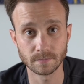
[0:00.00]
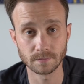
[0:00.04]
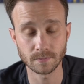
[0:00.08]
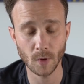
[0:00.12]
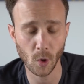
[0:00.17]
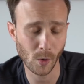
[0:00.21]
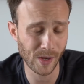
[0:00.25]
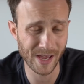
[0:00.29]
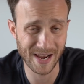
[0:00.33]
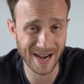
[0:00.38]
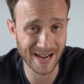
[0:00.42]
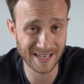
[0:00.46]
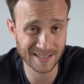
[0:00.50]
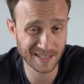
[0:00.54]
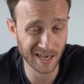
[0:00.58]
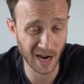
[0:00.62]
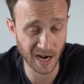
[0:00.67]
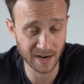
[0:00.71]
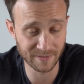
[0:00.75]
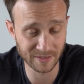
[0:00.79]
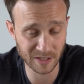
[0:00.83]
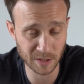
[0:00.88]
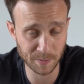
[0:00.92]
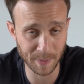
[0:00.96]
Okay, and as
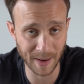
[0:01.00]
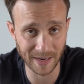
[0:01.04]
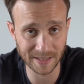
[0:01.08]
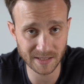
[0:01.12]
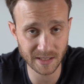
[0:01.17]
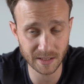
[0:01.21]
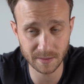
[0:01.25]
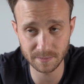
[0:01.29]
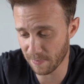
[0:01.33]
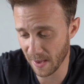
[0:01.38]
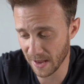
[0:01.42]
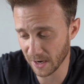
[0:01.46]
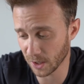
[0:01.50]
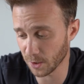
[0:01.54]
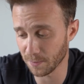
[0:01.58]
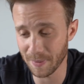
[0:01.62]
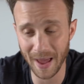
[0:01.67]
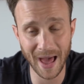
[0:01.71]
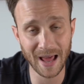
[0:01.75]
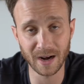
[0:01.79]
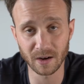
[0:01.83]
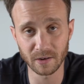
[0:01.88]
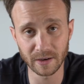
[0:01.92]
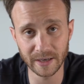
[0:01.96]
kind of expected, better
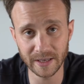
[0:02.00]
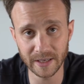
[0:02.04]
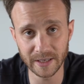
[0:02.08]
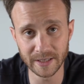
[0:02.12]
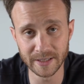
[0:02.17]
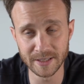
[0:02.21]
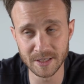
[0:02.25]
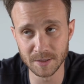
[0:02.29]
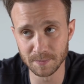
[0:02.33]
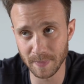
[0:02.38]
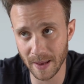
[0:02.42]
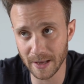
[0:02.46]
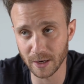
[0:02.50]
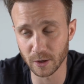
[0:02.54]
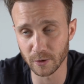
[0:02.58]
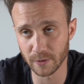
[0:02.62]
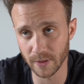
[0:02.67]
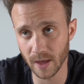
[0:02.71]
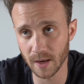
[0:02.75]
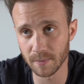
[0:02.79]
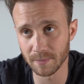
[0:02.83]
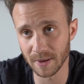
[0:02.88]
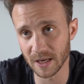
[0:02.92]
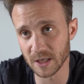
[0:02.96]
battery is better
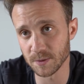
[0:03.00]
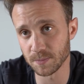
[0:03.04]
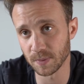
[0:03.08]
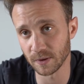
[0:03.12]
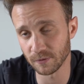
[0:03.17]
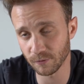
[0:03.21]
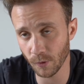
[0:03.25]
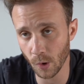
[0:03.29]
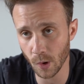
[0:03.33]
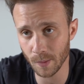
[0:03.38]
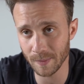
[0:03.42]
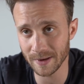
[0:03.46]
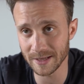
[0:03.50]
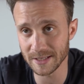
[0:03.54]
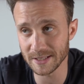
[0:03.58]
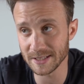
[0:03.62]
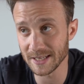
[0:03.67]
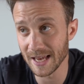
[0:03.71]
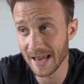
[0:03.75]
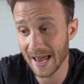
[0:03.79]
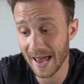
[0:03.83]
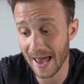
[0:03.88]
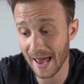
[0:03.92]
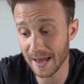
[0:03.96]
than best performance,